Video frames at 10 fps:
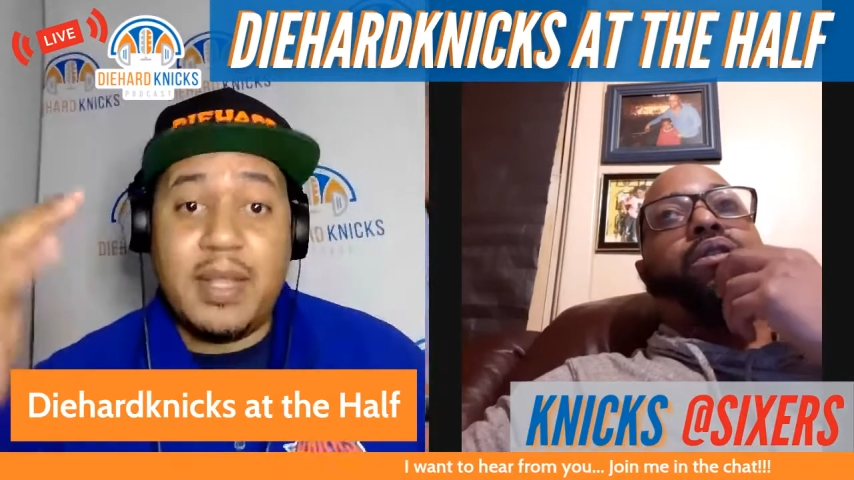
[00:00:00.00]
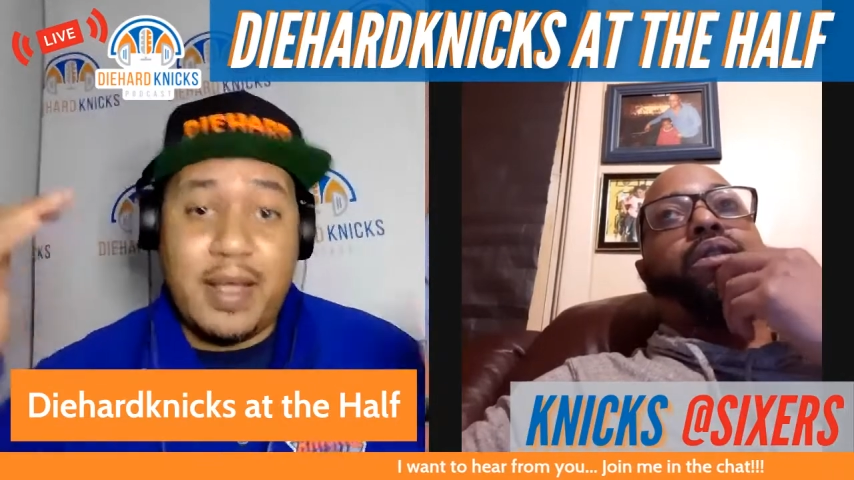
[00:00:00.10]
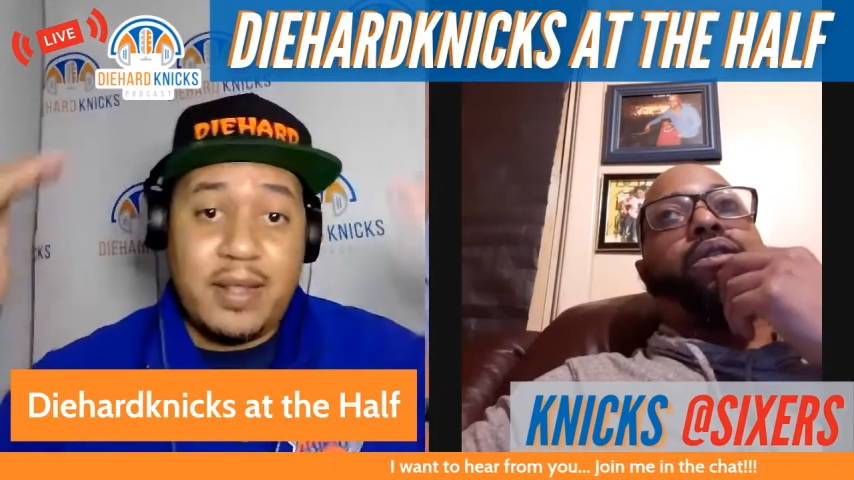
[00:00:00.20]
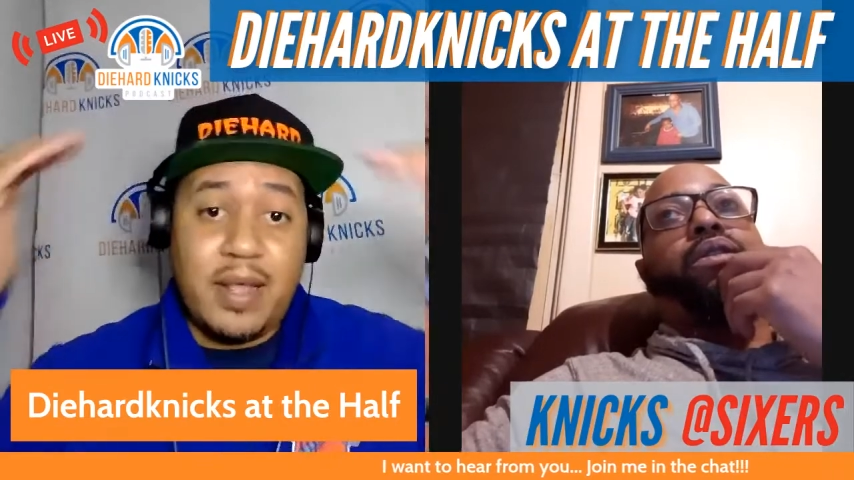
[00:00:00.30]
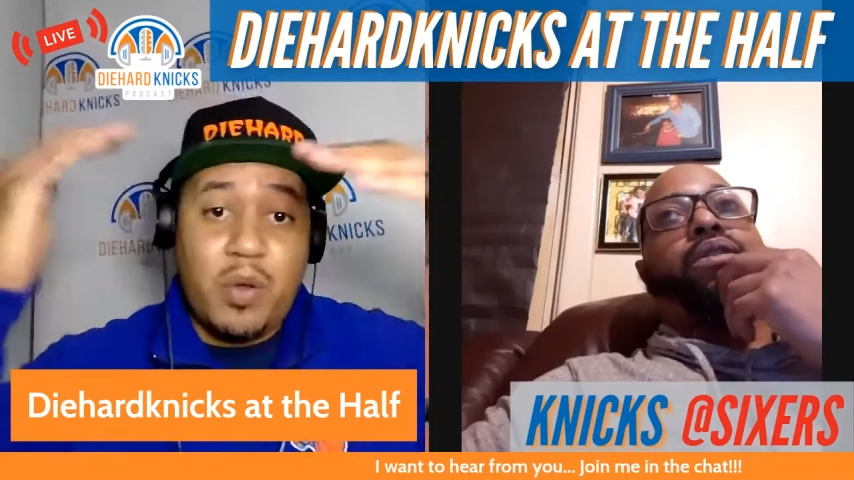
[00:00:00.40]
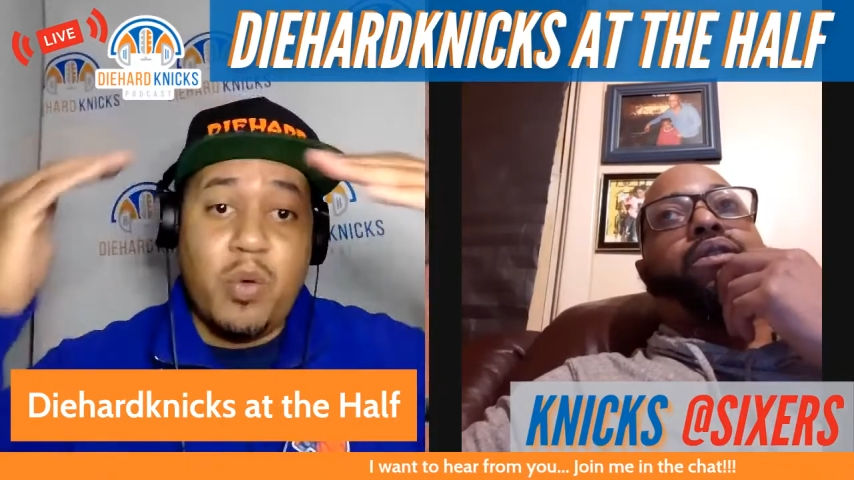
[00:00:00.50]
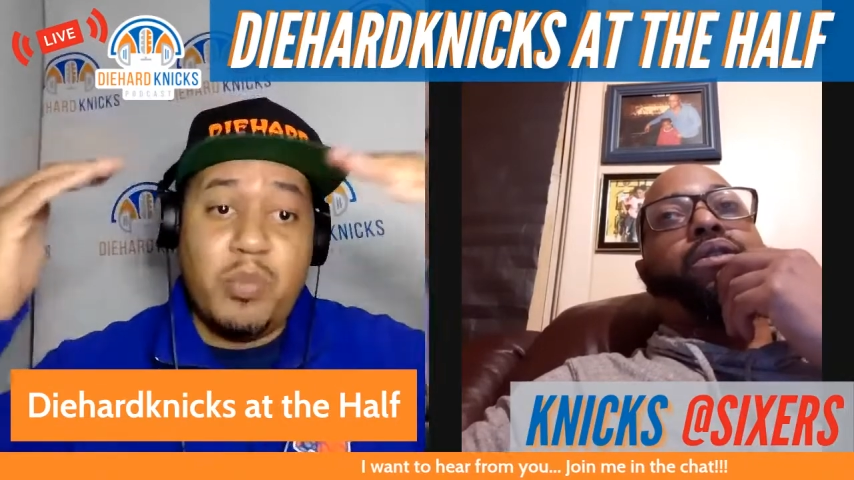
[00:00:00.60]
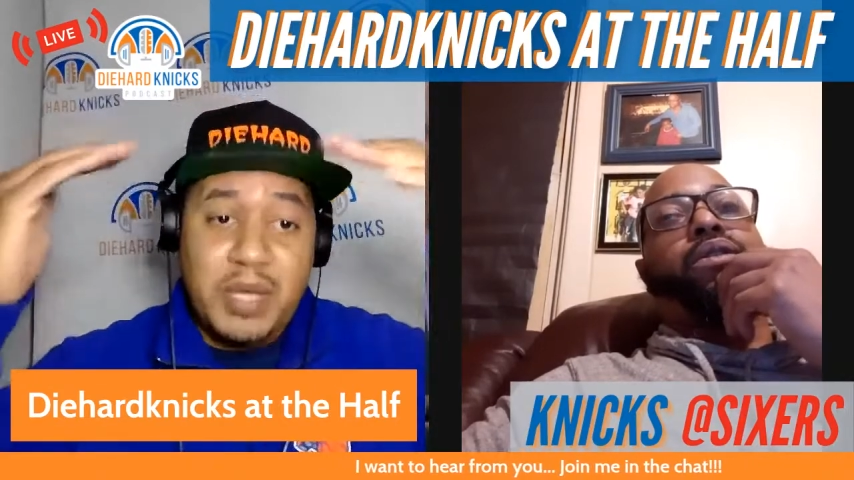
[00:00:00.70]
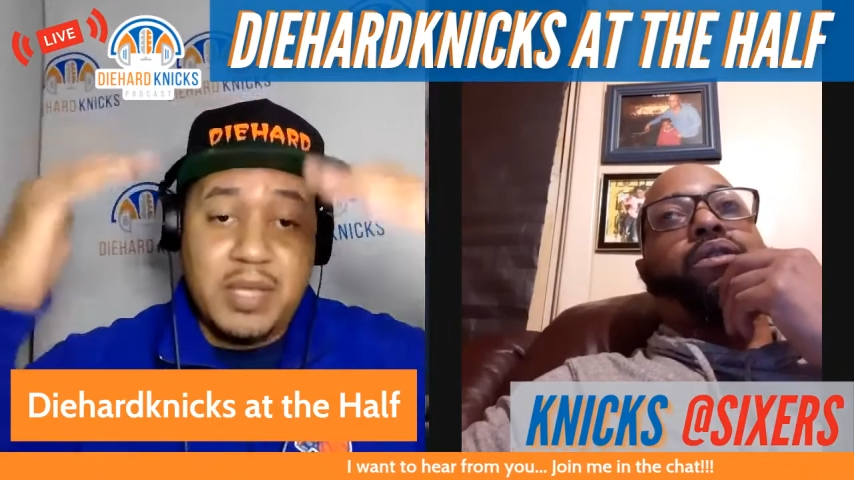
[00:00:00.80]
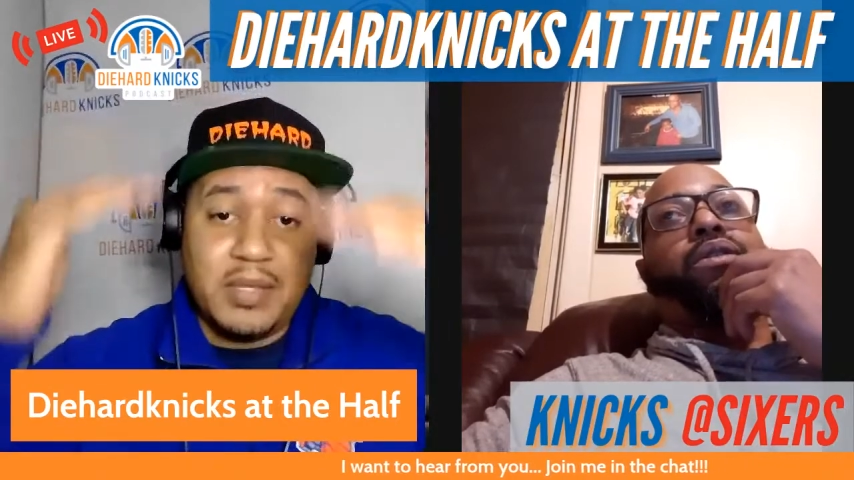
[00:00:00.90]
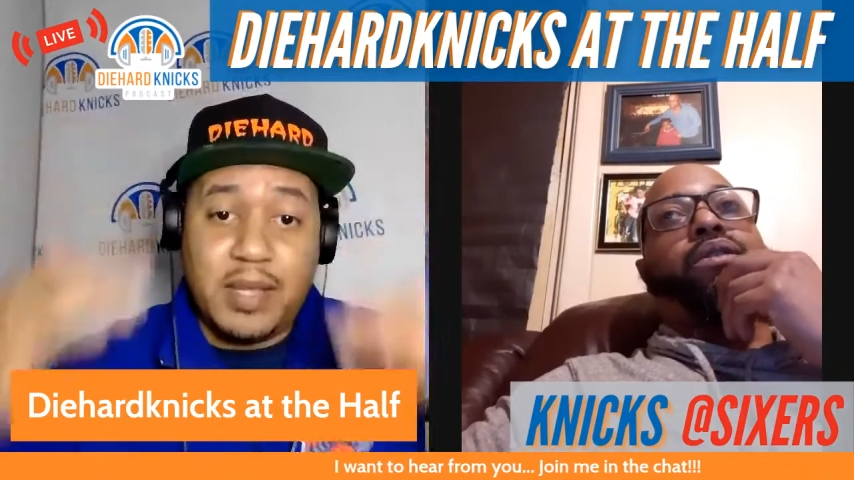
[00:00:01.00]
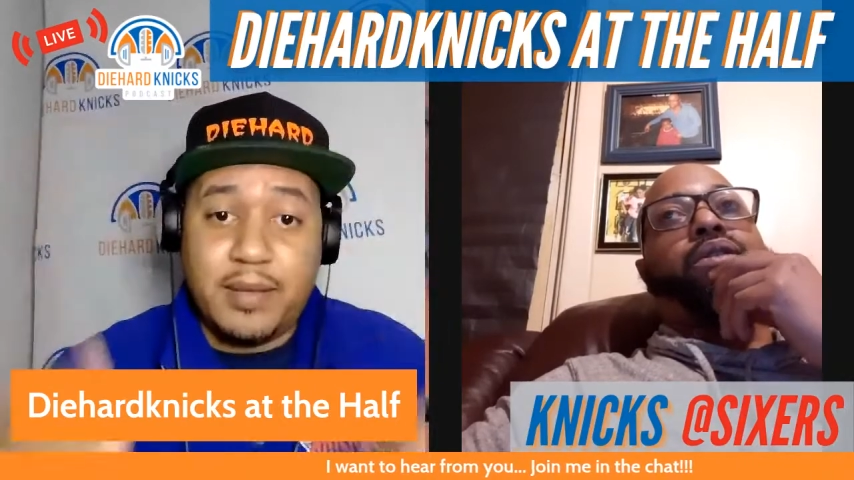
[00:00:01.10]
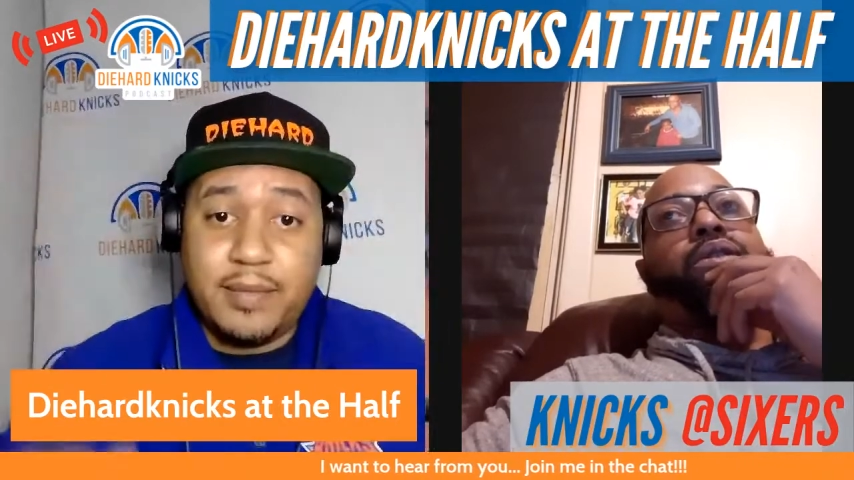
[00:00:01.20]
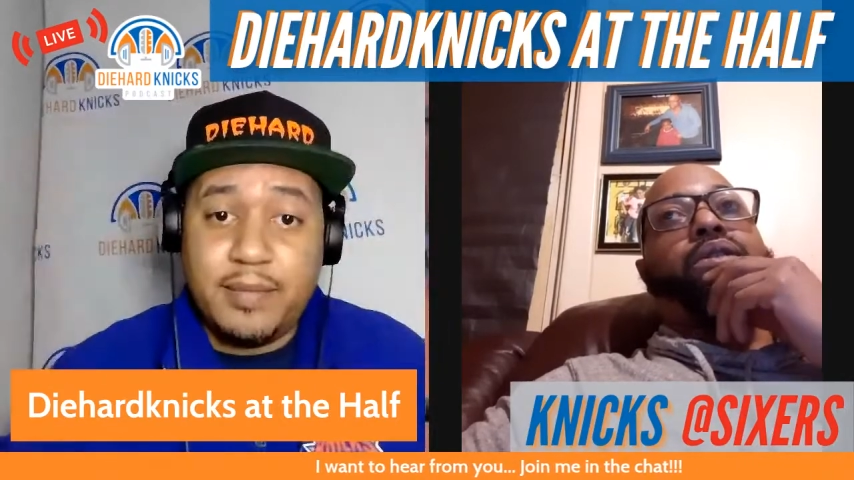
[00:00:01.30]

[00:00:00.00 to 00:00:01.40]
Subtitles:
that whole peaking thing.